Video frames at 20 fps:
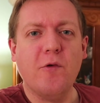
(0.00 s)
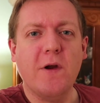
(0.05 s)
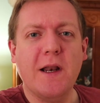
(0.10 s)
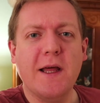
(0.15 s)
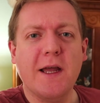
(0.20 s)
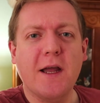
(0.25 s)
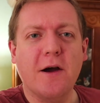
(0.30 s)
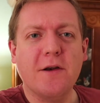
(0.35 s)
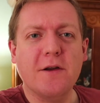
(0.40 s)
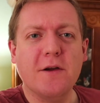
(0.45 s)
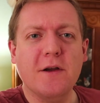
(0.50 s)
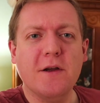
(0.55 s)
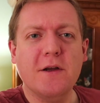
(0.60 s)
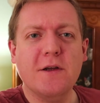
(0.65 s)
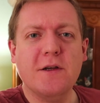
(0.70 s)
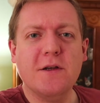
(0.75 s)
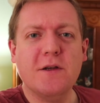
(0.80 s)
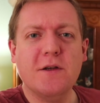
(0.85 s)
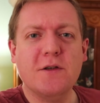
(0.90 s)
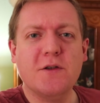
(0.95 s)
really kind of
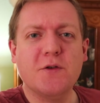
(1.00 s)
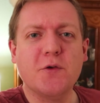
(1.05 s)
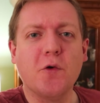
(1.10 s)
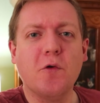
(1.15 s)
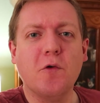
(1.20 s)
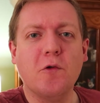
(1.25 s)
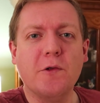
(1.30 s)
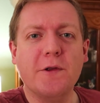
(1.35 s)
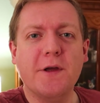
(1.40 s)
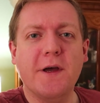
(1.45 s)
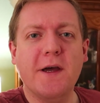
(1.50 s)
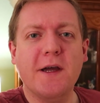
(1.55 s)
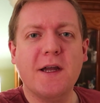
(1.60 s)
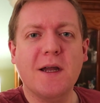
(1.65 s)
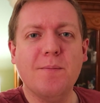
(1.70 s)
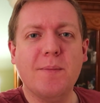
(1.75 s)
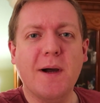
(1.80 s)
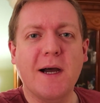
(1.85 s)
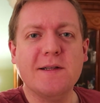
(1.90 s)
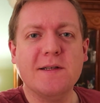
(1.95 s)
struggled
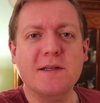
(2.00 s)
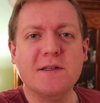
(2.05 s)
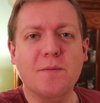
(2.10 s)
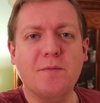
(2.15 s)
compared to